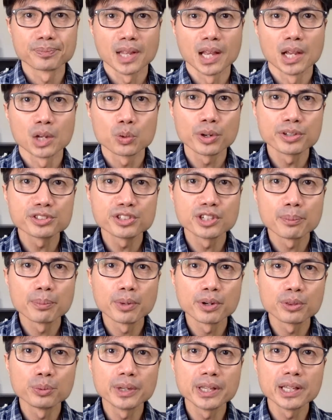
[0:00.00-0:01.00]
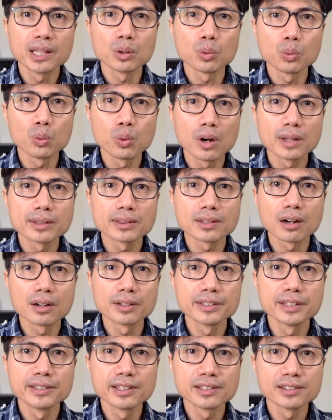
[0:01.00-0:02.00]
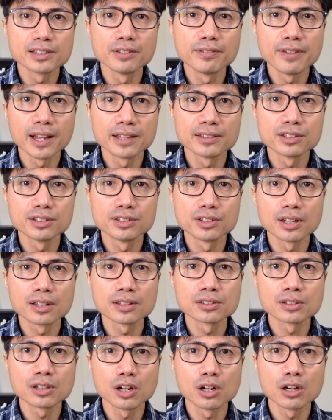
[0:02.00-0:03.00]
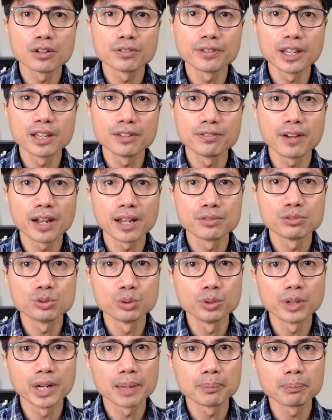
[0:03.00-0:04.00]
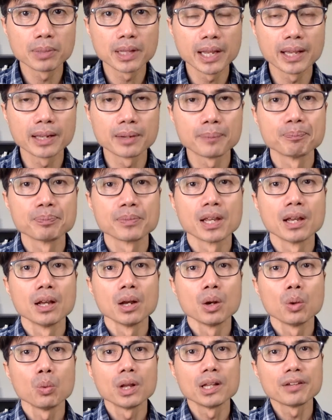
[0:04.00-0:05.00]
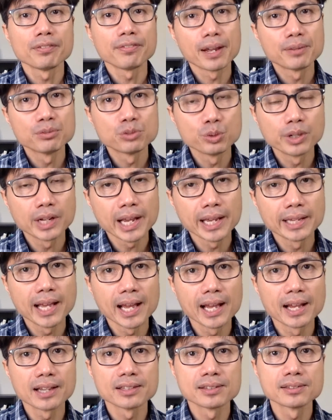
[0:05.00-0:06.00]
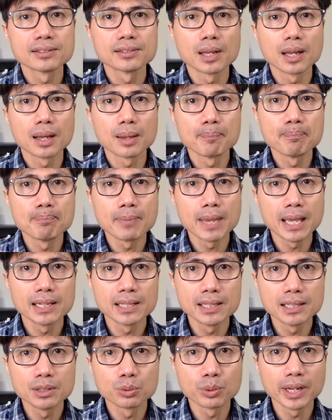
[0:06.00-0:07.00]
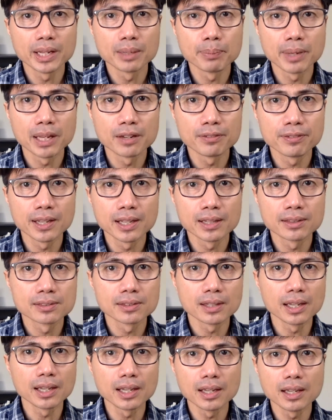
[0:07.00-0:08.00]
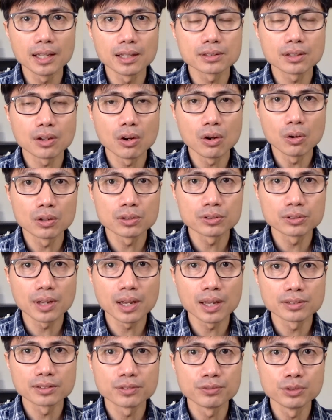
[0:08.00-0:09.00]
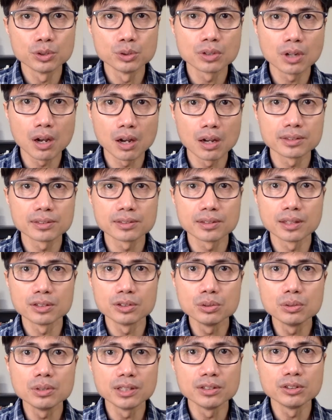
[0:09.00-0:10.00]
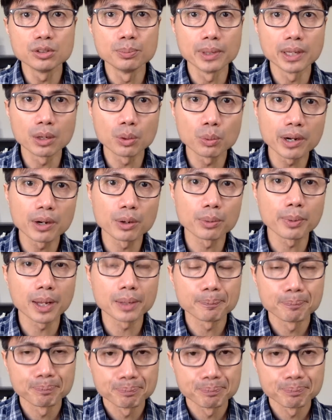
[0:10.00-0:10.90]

Question number three What are the disadvantages of a 529 plan? Well, a 529 has many great benefits, it also has a few cons that you need to be aware about.